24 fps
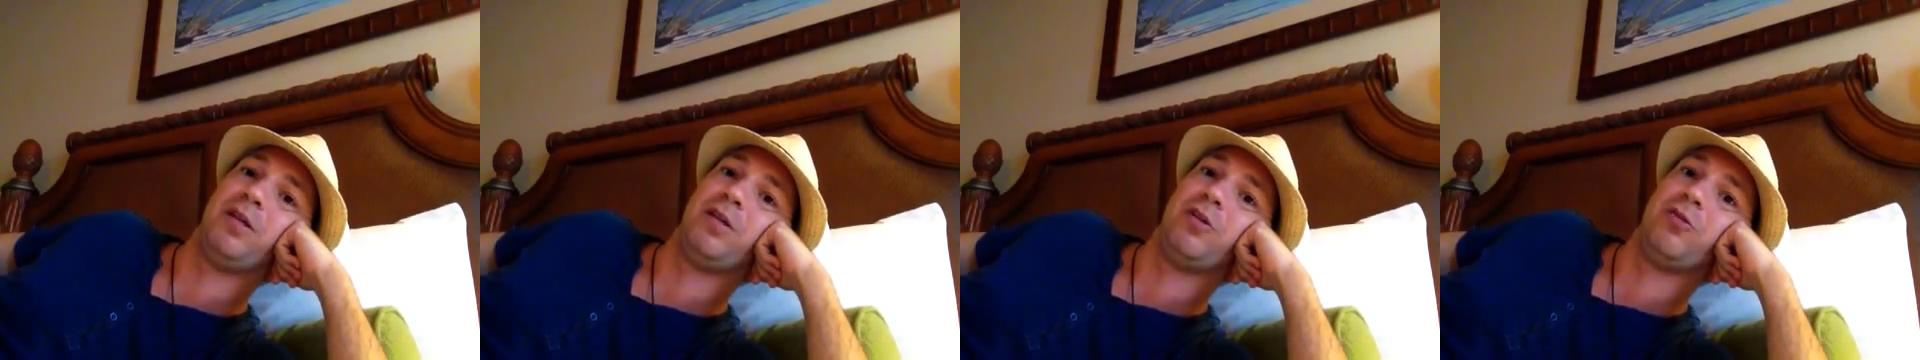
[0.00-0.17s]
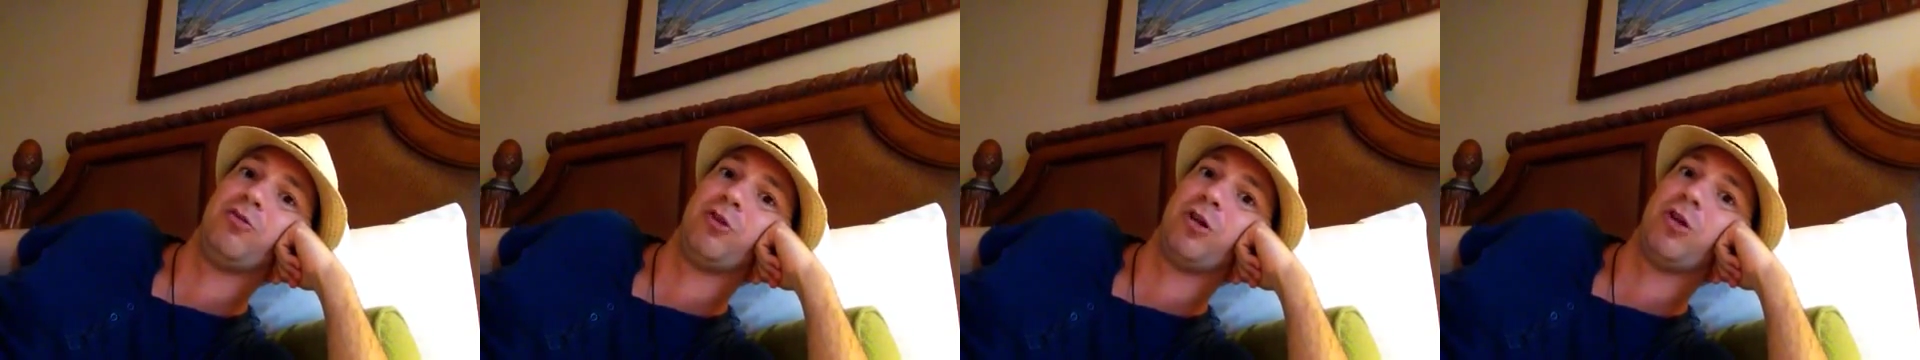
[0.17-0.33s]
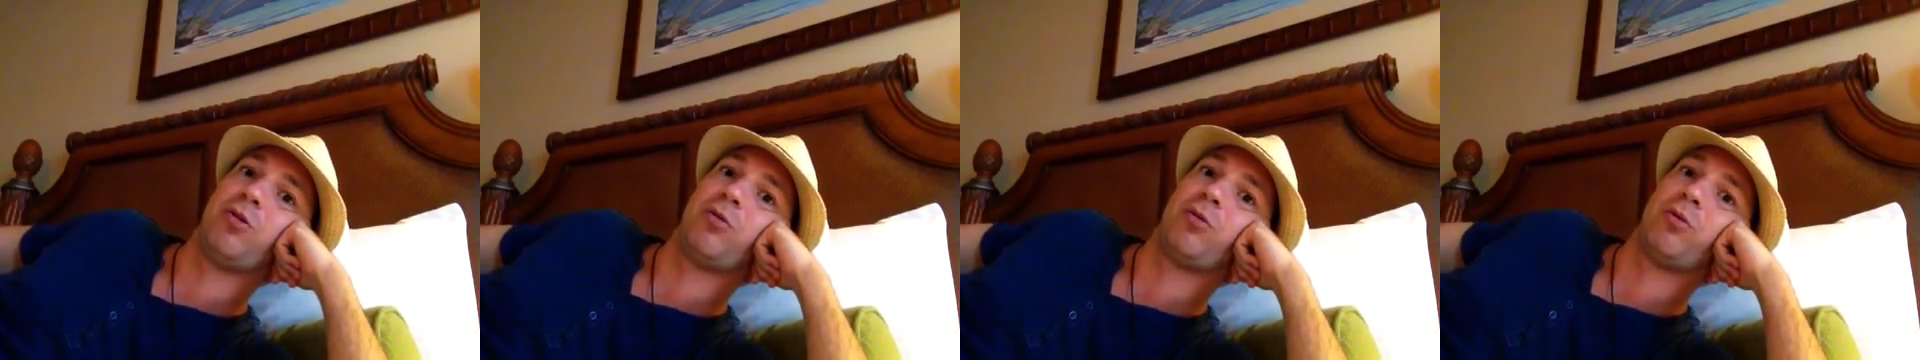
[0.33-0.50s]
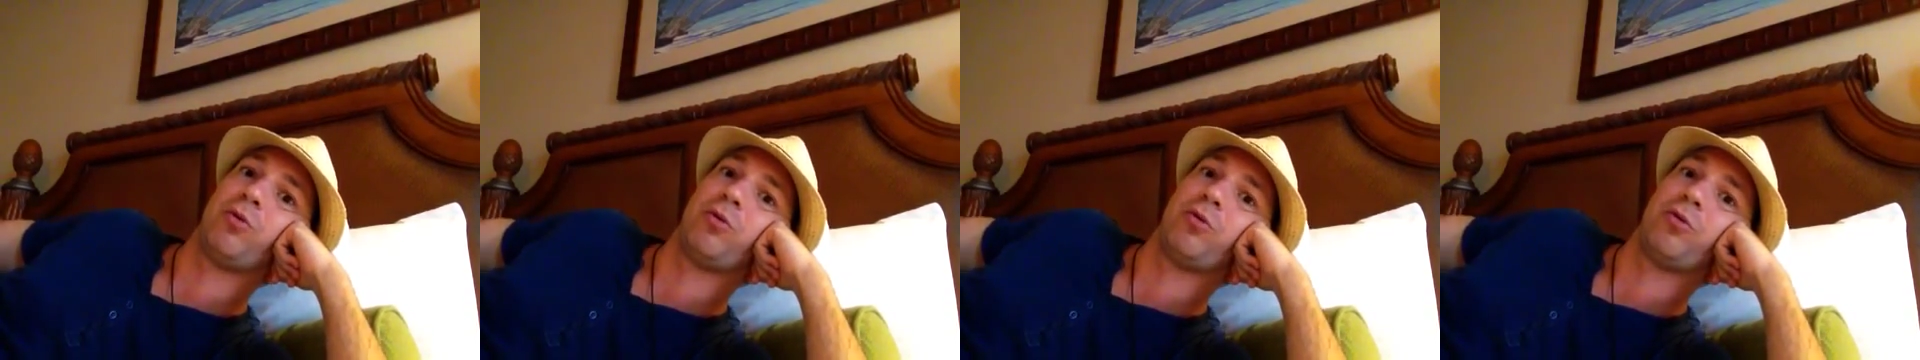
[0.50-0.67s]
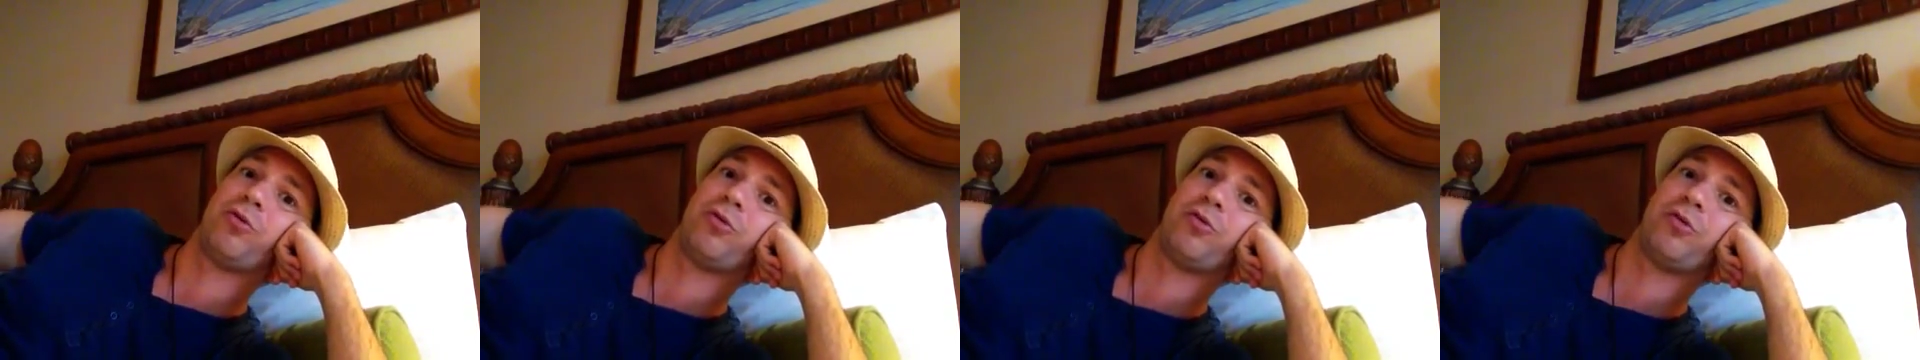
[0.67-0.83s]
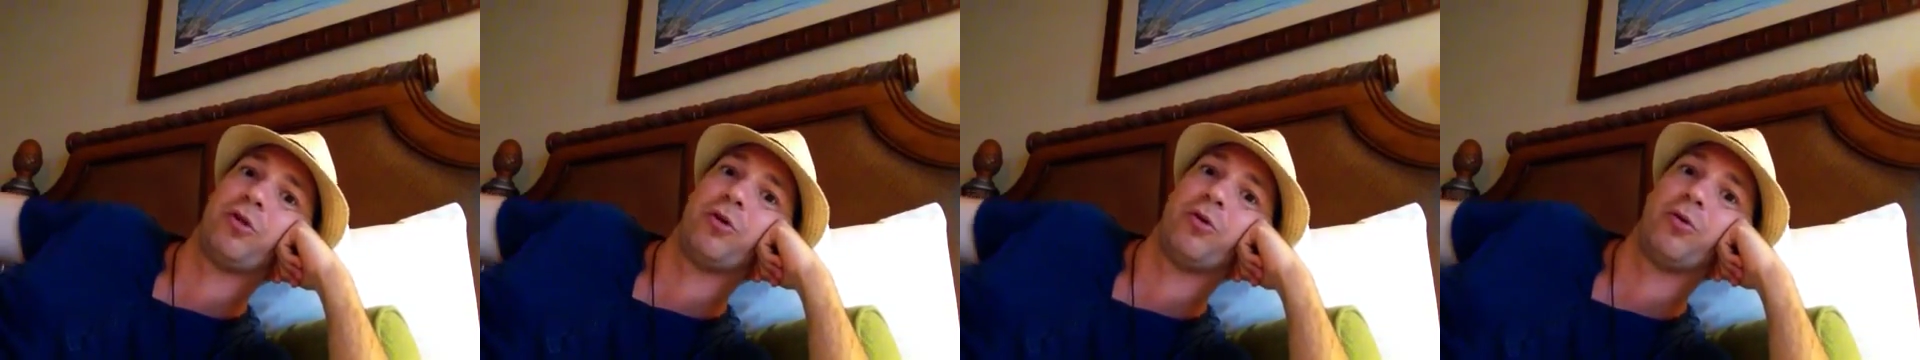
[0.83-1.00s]
in general is
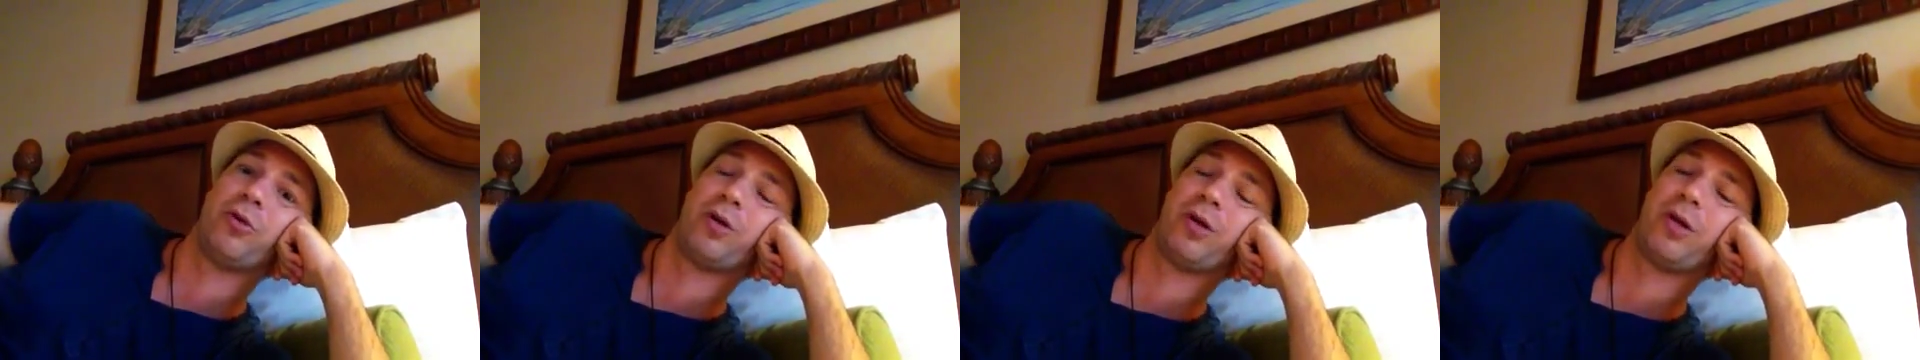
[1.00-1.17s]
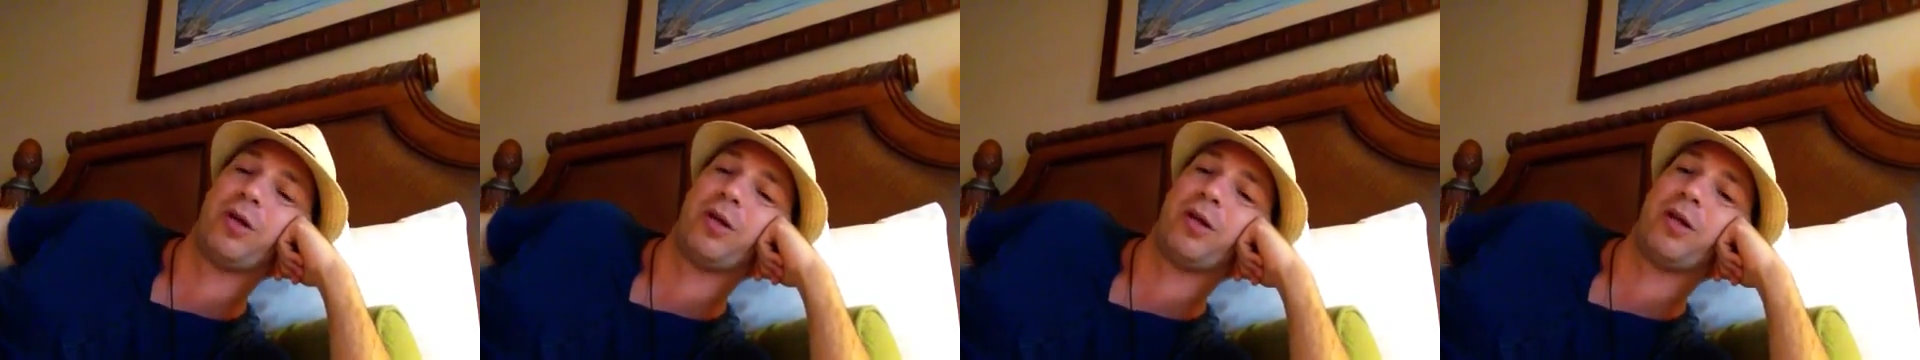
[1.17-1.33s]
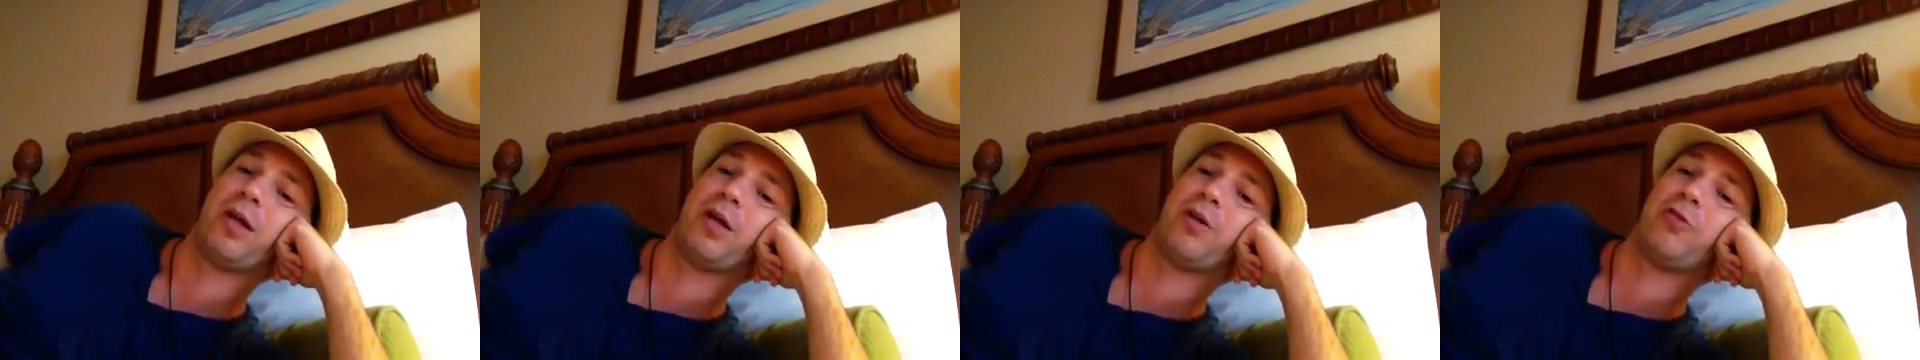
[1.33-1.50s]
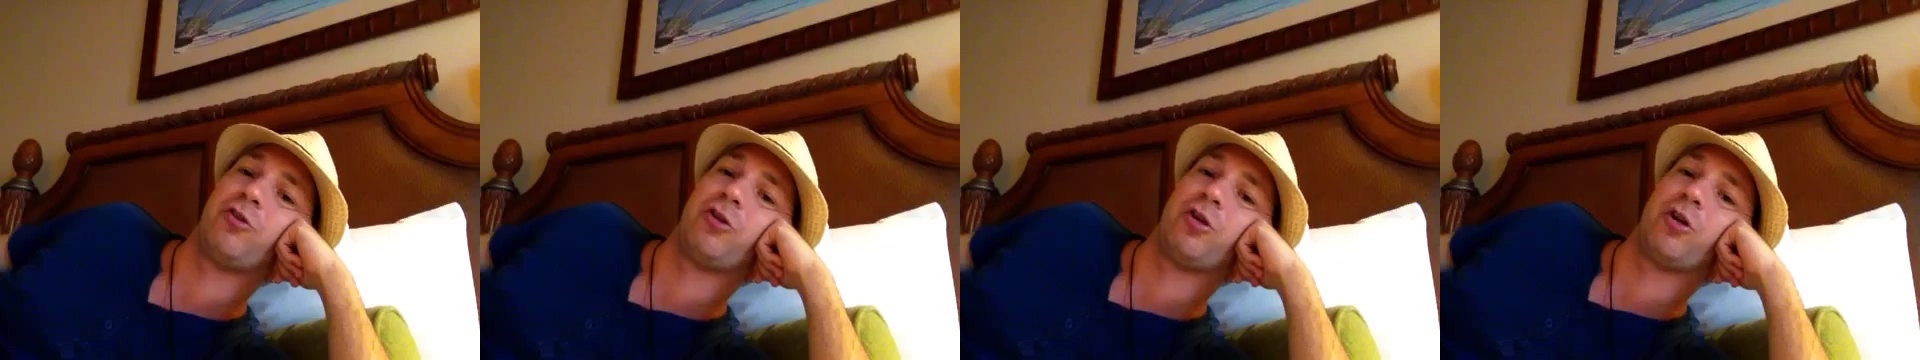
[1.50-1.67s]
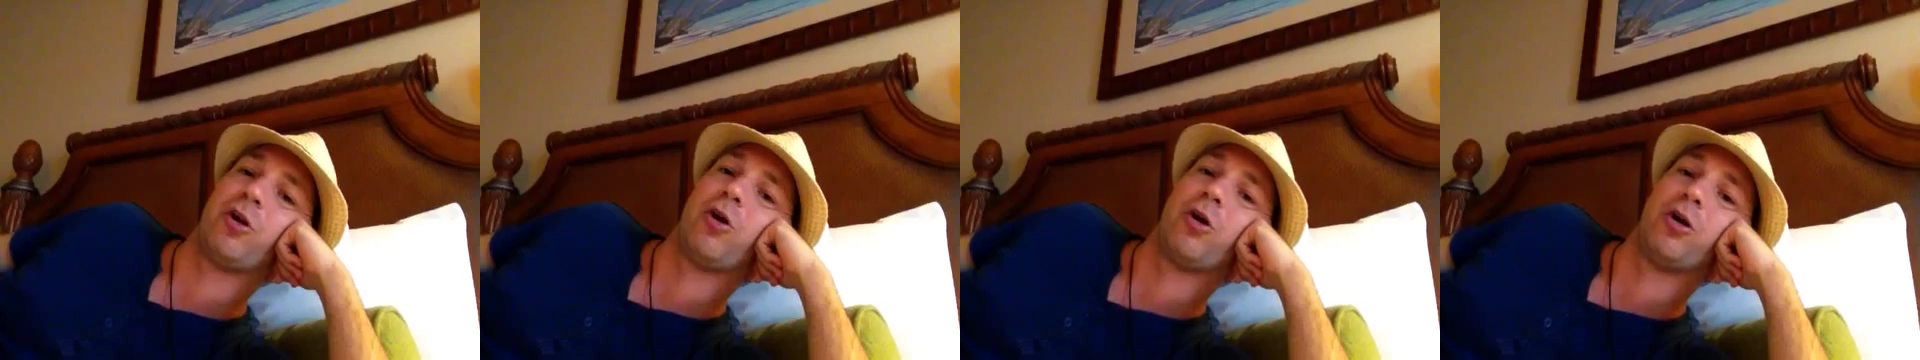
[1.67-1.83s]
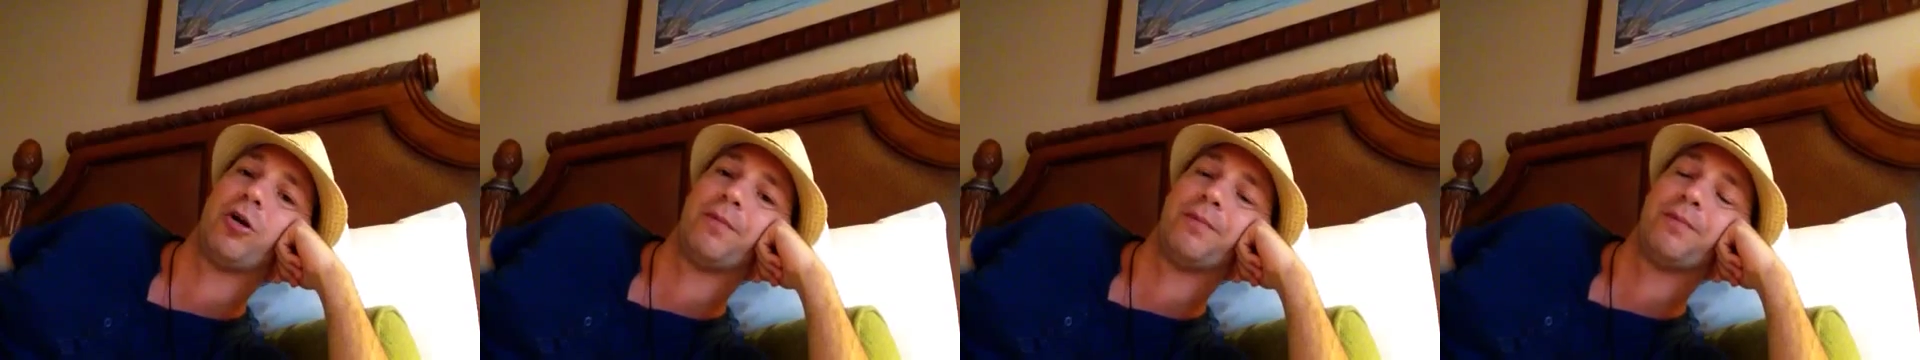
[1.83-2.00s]
still catching
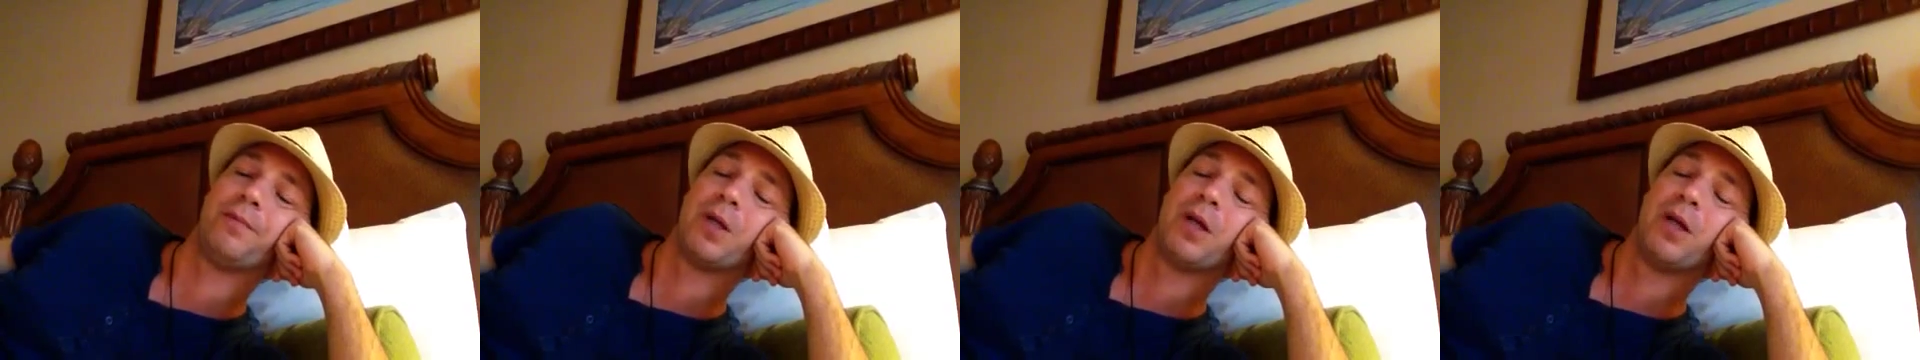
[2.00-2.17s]
on.